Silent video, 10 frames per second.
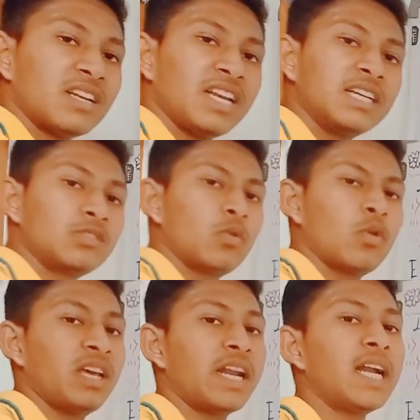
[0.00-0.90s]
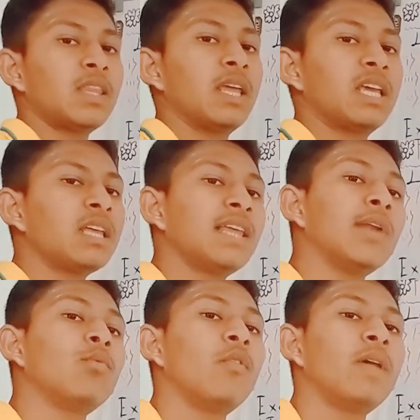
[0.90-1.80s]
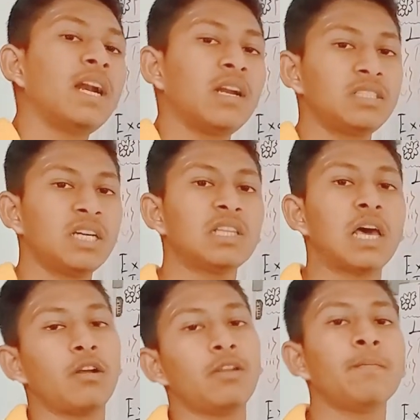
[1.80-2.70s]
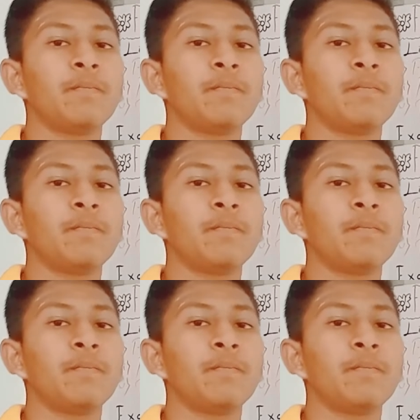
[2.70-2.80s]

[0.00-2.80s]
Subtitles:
leads to the great thinking. Then we will understand thoroughly.